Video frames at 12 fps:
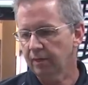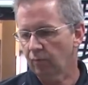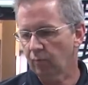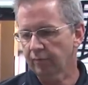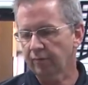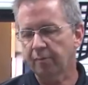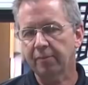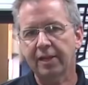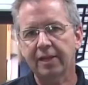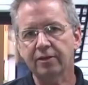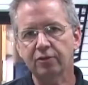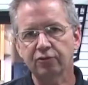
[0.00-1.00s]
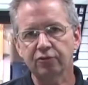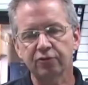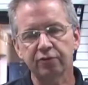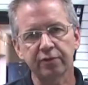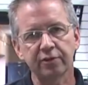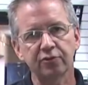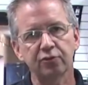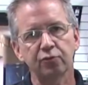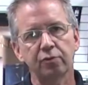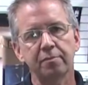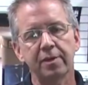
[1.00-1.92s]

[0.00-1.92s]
One of our main uses for this is we